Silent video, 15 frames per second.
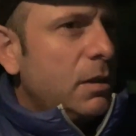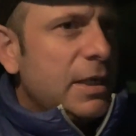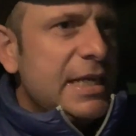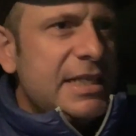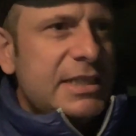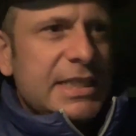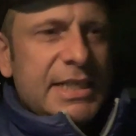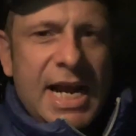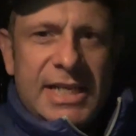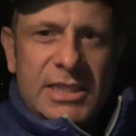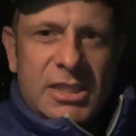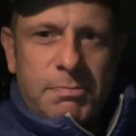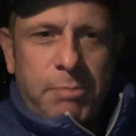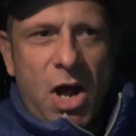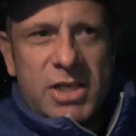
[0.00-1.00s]
He's the
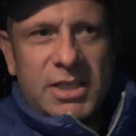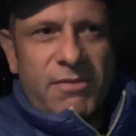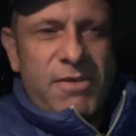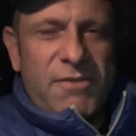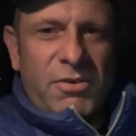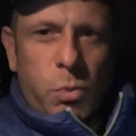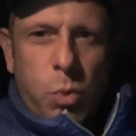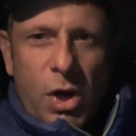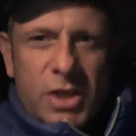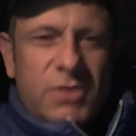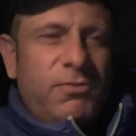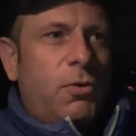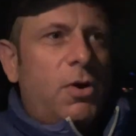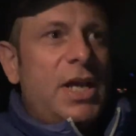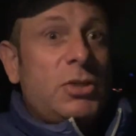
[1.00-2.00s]
nicest boss I've ever
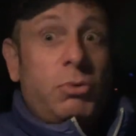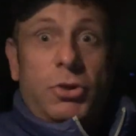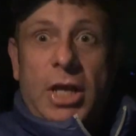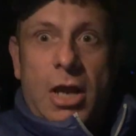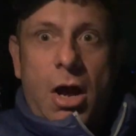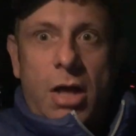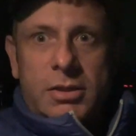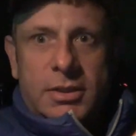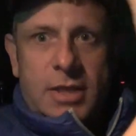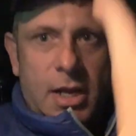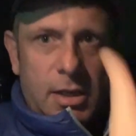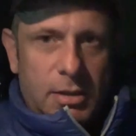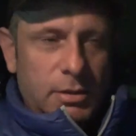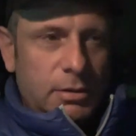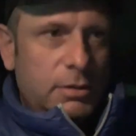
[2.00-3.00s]
worked for. That's what they all say.
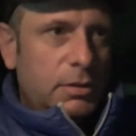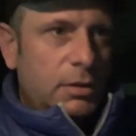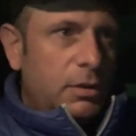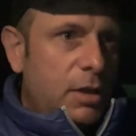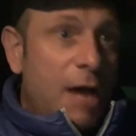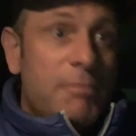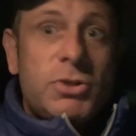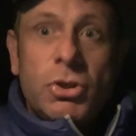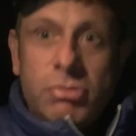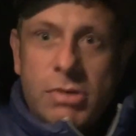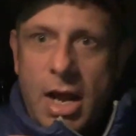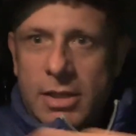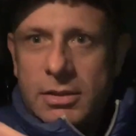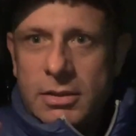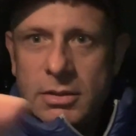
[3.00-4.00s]
I'm too
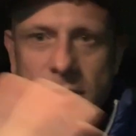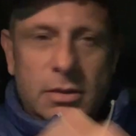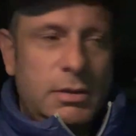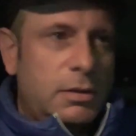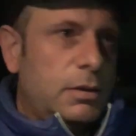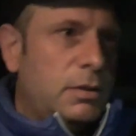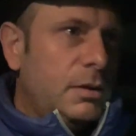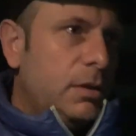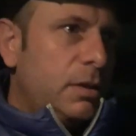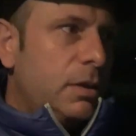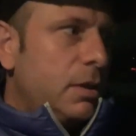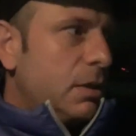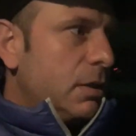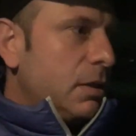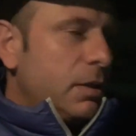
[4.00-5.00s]
nice.
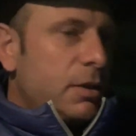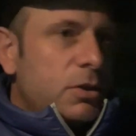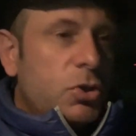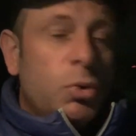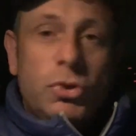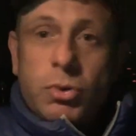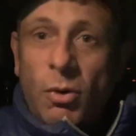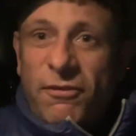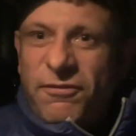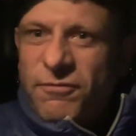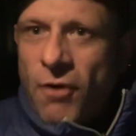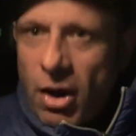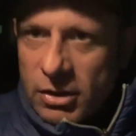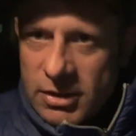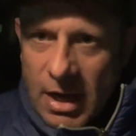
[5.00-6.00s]
To a
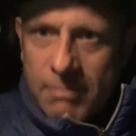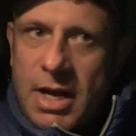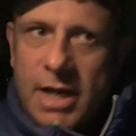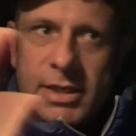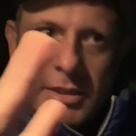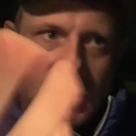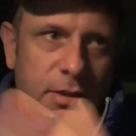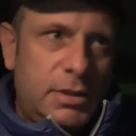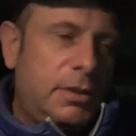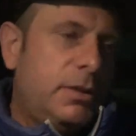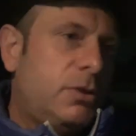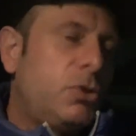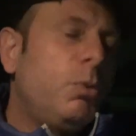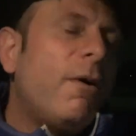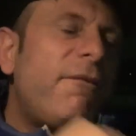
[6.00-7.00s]
fault, nice.
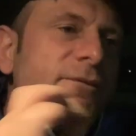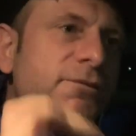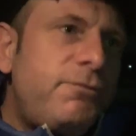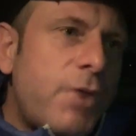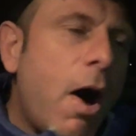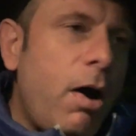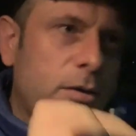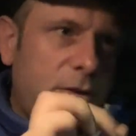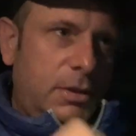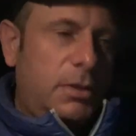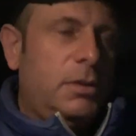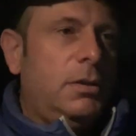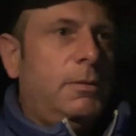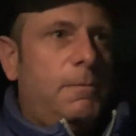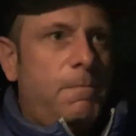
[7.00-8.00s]
To a fault.
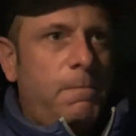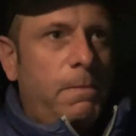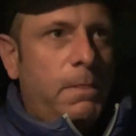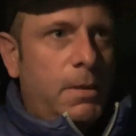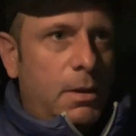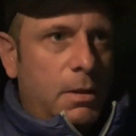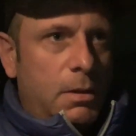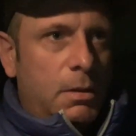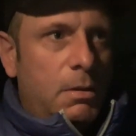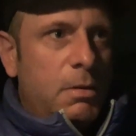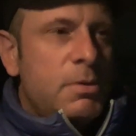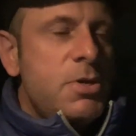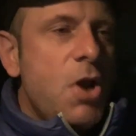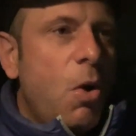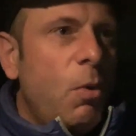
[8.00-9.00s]

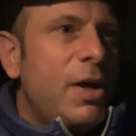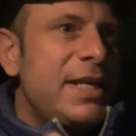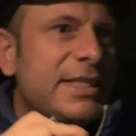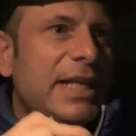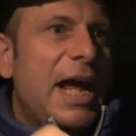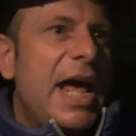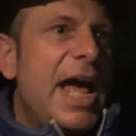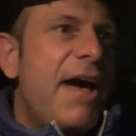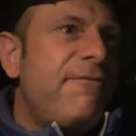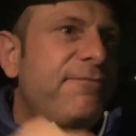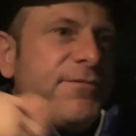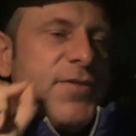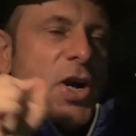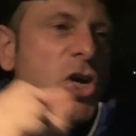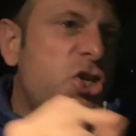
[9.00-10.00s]
No one has
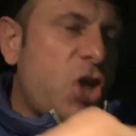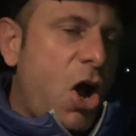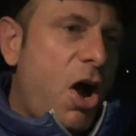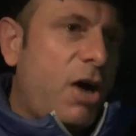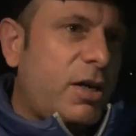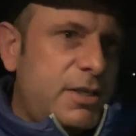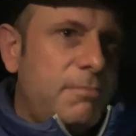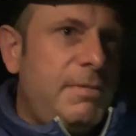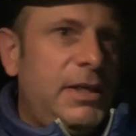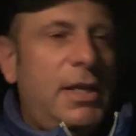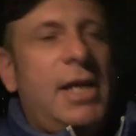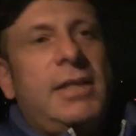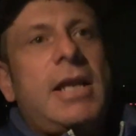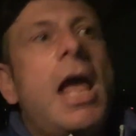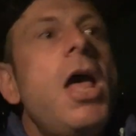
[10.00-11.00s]
ever talked to me
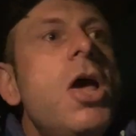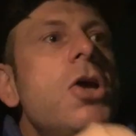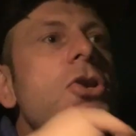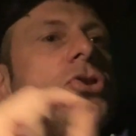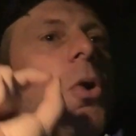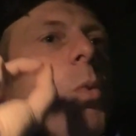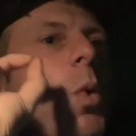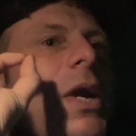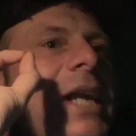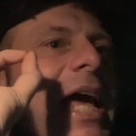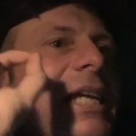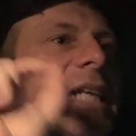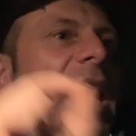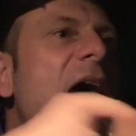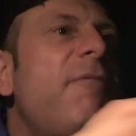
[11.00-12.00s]
like that. No one
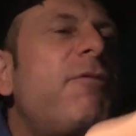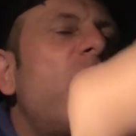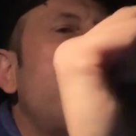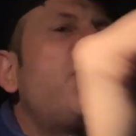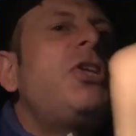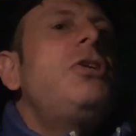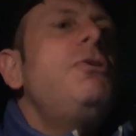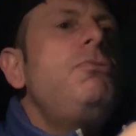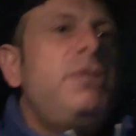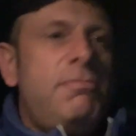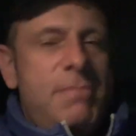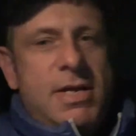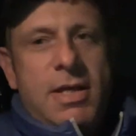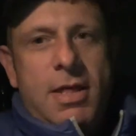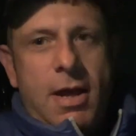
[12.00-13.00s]
has ever
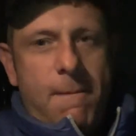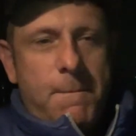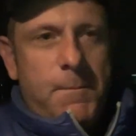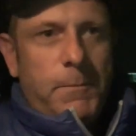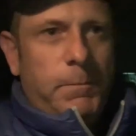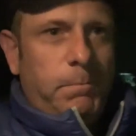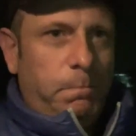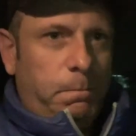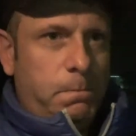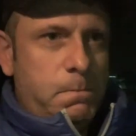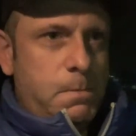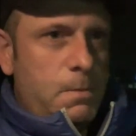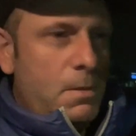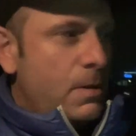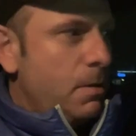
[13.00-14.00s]
accused me of that.
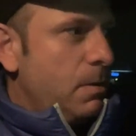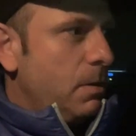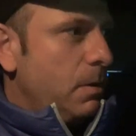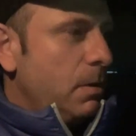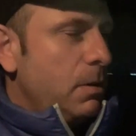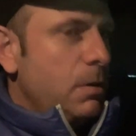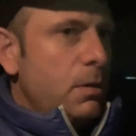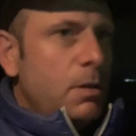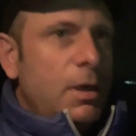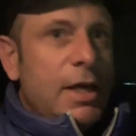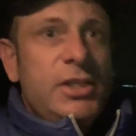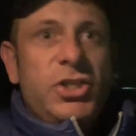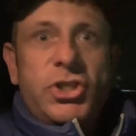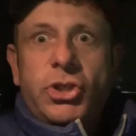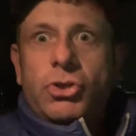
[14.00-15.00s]

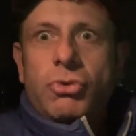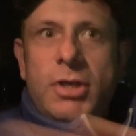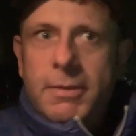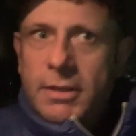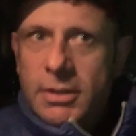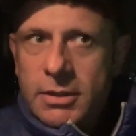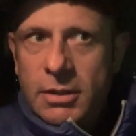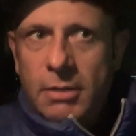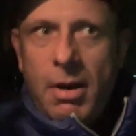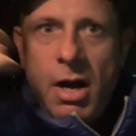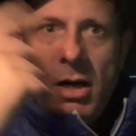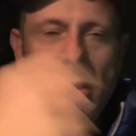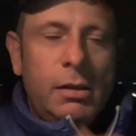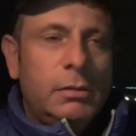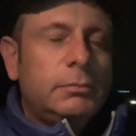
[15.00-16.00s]
And he's screaming, listen to
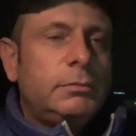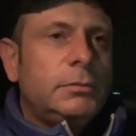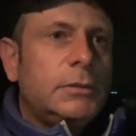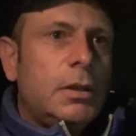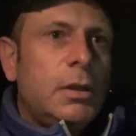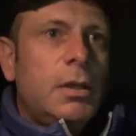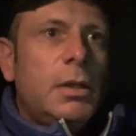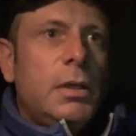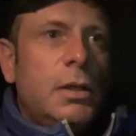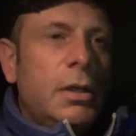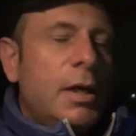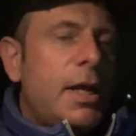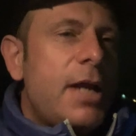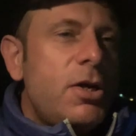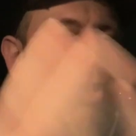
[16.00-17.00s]
Bob.
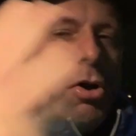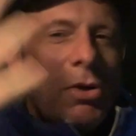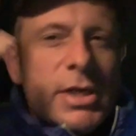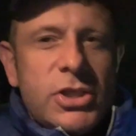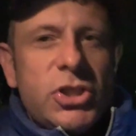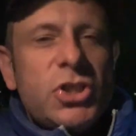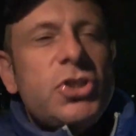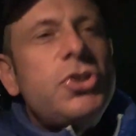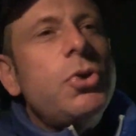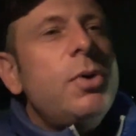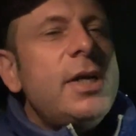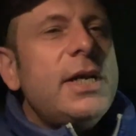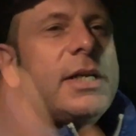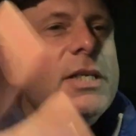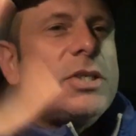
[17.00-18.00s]
And I know he's just doing it